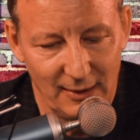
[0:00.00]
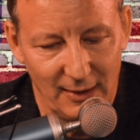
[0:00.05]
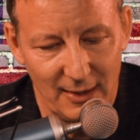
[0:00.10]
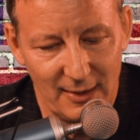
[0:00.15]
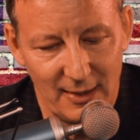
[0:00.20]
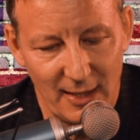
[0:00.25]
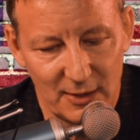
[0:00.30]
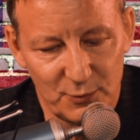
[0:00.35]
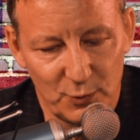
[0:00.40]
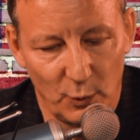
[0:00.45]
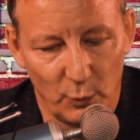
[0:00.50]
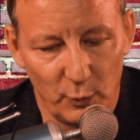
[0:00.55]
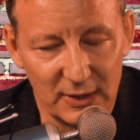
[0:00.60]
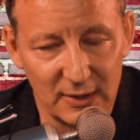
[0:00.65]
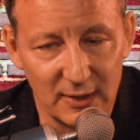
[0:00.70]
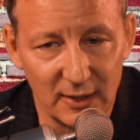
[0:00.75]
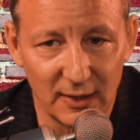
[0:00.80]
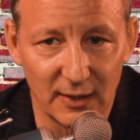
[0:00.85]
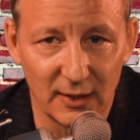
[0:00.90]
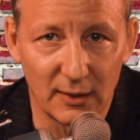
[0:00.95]
And that's what we
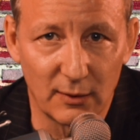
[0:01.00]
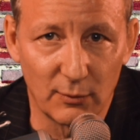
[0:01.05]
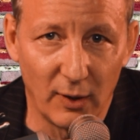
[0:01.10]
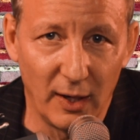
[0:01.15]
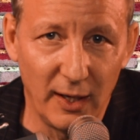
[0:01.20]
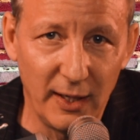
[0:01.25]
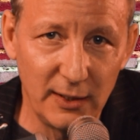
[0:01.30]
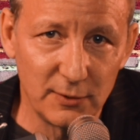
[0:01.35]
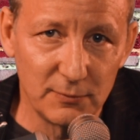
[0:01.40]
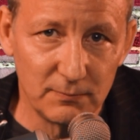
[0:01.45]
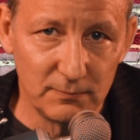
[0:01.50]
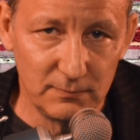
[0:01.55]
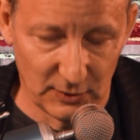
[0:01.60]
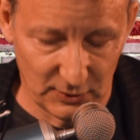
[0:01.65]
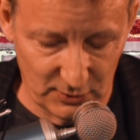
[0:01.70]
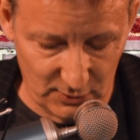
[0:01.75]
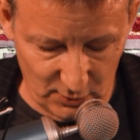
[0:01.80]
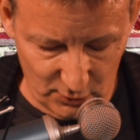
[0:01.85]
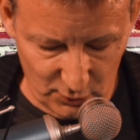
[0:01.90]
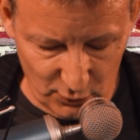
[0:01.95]
dig, right,
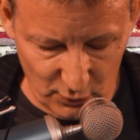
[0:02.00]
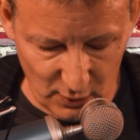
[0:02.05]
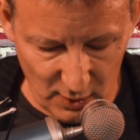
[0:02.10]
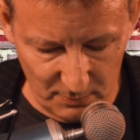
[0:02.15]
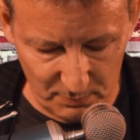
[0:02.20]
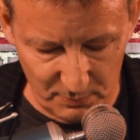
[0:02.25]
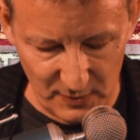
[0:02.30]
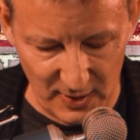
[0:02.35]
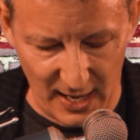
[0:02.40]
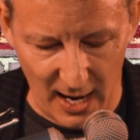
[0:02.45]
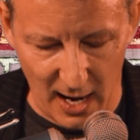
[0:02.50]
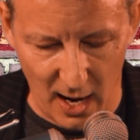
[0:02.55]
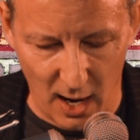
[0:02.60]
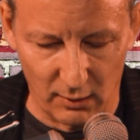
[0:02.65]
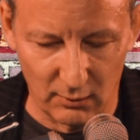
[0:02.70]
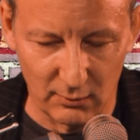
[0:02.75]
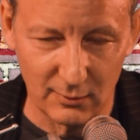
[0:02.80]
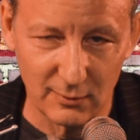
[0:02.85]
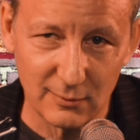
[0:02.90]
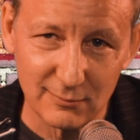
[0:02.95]
Mr. Trump?
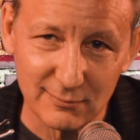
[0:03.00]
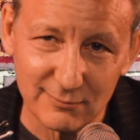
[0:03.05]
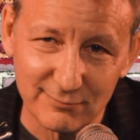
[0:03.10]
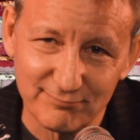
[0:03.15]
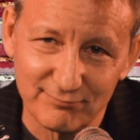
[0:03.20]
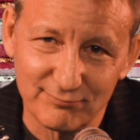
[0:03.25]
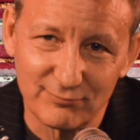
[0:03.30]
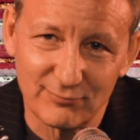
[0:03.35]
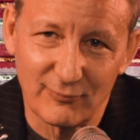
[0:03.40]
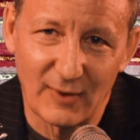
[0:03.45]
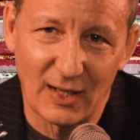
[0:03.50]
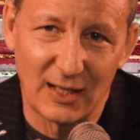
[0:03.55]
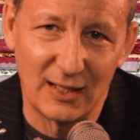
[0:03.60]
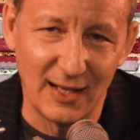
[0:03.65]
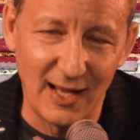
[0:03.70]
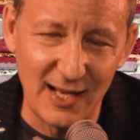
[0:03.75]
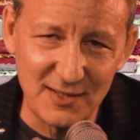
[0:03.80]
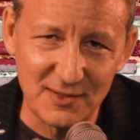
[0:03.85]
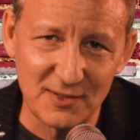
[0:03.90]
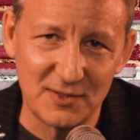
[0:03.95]
Now,
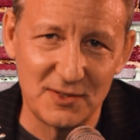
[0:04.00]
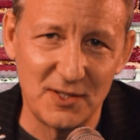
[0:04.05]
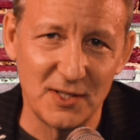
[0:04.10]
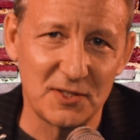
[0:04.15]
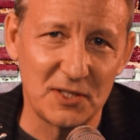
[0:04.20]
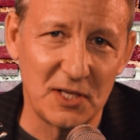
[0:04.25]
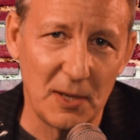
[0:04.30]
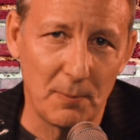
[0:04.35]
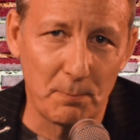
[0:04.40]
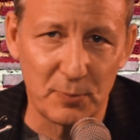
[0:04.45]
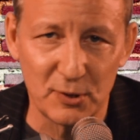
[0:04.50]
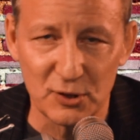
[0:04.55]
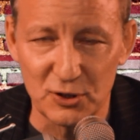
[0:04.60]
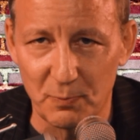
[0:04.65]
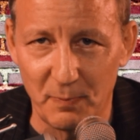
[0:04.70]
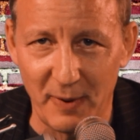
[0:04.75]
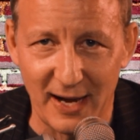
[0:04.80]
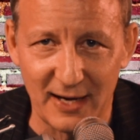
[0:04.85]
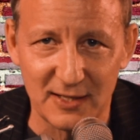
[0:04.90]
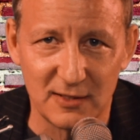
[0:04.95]
let's just get
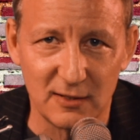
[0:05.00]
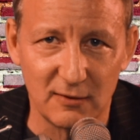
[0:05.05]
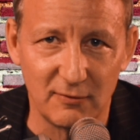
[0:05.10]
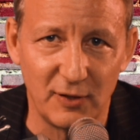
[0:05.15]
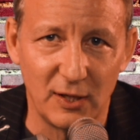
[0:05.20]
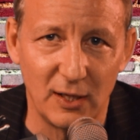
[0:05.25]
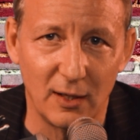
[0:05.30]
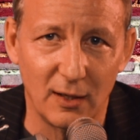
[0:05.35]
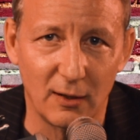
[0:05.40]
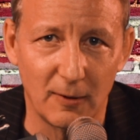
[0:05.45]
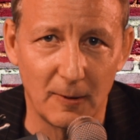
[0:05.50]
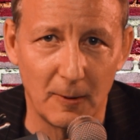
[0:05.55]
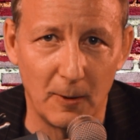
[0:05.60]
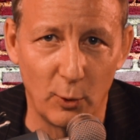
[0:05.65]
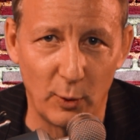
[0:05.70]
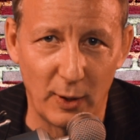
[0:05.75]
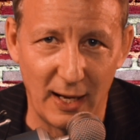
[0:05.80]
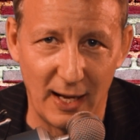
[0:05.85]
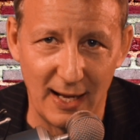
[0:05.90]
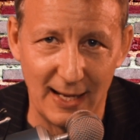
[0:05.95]
perspective here,
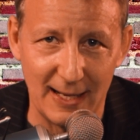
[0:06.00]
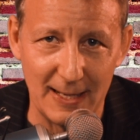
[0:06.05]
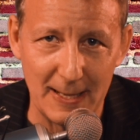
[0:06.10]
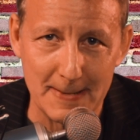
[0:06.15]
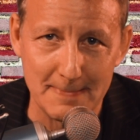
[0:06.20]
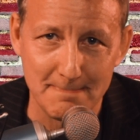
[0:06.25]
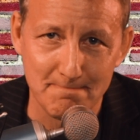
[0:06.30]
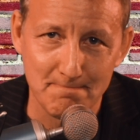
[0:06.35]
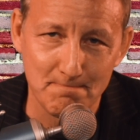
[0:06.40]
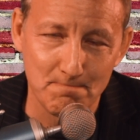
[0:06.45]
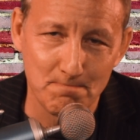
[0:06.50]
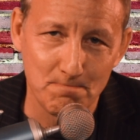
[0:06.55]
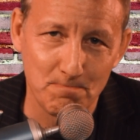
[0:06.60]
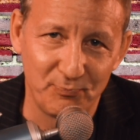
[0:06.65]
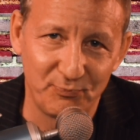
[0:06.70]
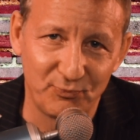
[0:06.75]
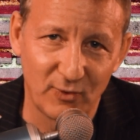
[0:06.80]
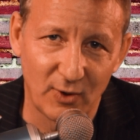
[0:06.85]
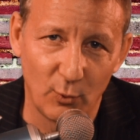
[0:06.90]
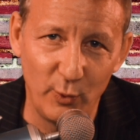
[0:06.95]
okay?
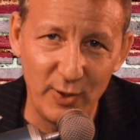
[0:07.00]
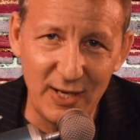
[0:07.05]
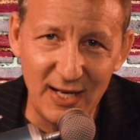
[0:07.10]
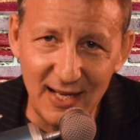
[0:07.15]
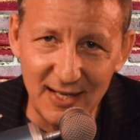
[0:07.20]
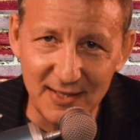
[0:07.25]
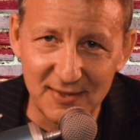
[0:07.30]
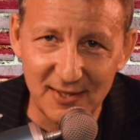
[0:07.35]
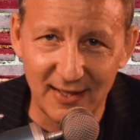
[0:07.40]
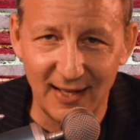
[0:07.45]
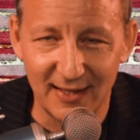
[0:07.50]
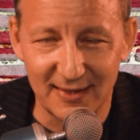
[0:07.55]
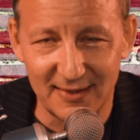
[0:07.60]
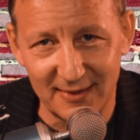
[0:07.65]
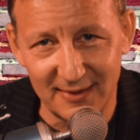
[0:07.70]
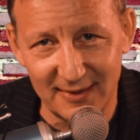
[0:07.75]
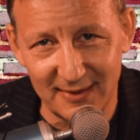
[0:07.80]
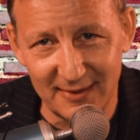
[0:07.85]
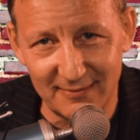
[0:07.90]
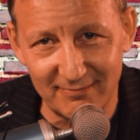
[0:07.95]
We need to
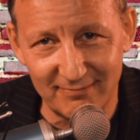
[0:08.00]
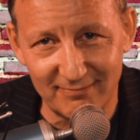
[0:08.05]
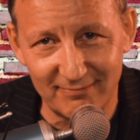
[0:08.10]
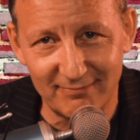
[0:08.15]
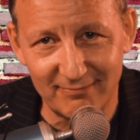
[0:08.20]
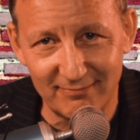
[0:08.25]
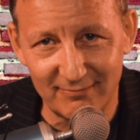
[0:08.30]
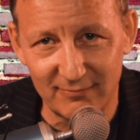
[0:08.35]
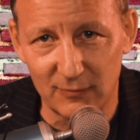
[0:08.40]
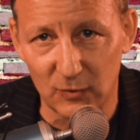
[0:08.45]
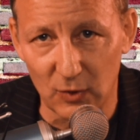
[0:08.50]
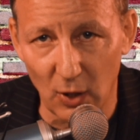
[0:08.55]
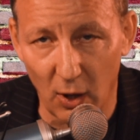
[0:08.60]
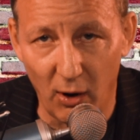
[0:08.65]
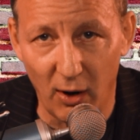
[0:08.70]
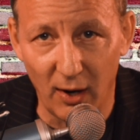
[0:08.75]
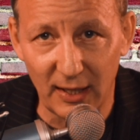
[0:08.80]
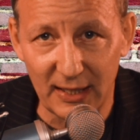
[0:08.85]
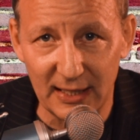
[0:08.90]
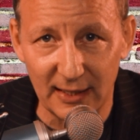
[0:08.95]
get
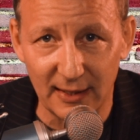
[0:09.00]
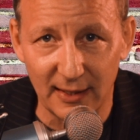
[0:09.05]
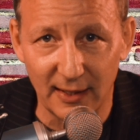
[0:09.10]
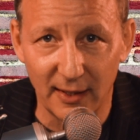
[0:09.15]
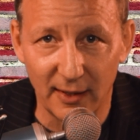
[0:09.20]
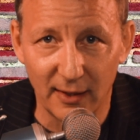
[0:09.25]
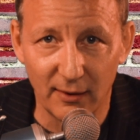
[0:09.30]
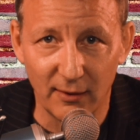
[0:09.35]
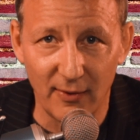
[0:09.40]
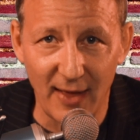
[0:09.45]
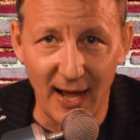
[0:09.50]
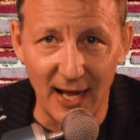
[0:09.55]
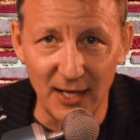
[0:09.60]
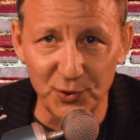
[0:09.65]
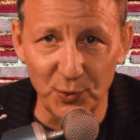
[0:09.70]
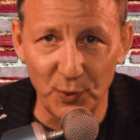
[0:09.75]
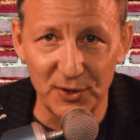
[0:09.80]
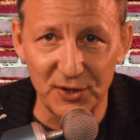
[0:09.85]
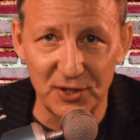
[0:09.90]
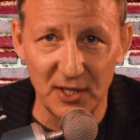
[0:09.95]
talking here, and
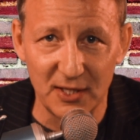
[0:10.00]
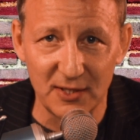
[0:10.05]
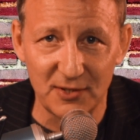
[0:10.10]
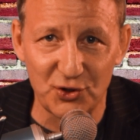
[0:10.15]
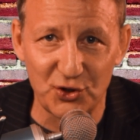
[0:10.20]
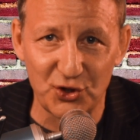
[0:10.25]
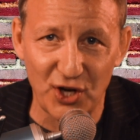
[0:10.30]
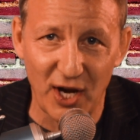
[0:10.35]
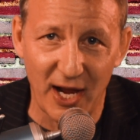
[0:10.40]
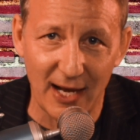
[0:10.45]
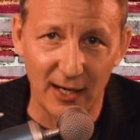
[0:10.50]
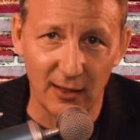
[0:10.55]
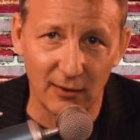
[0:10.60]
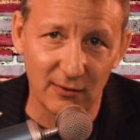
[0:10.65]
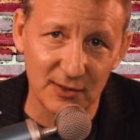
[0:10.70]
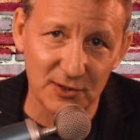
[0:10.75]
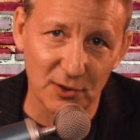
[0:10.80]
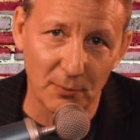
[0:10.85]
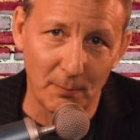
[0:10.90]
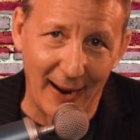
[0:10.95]
that's what this
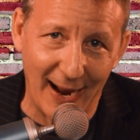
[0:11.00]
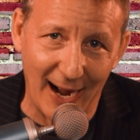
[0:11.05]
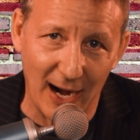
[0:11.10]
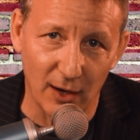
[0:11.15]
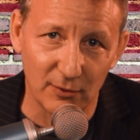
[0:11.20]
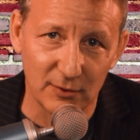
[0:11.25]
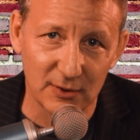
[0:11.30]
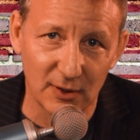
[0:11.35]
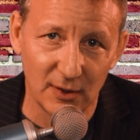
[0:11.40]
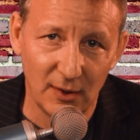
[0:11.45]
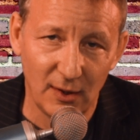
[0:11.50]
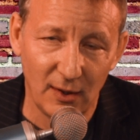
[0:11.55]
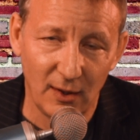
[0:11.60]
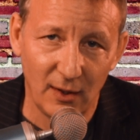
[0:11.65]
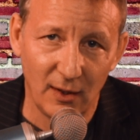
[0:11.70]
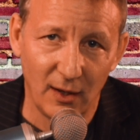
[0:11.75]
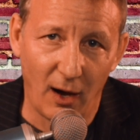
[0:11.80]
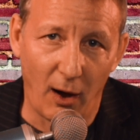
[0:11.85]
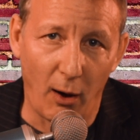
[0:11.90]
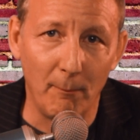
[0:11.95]
channel is about.
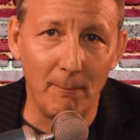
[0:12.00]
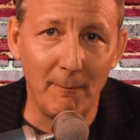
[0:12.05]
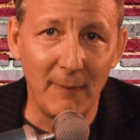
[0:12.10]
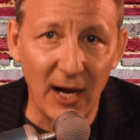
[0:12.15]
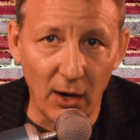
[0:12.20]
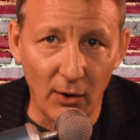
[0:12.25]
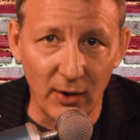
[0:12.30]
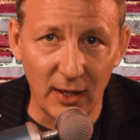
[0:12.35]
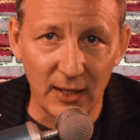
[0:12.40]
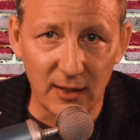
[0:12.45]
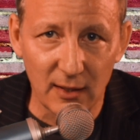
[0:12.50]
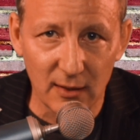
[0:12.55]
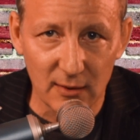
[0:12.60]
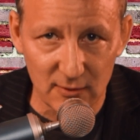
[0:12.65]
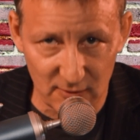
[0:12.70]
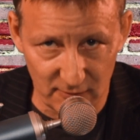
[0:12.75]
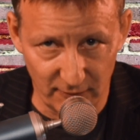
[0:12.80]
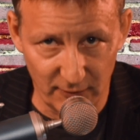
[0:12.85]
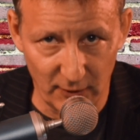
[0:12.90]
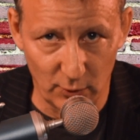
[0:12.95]

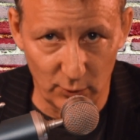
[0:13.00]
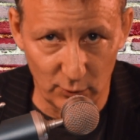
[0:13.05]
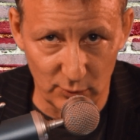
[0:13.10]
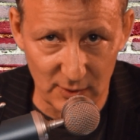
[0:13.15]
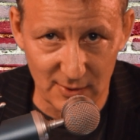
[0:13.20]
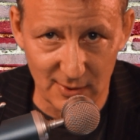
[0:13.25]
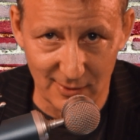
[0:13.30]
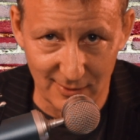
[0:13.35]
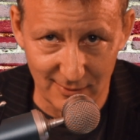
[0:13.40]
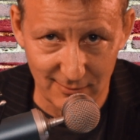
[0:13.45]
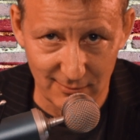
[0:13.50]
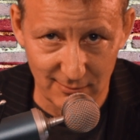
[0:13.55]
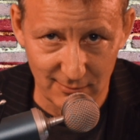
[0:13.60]
Americans vote.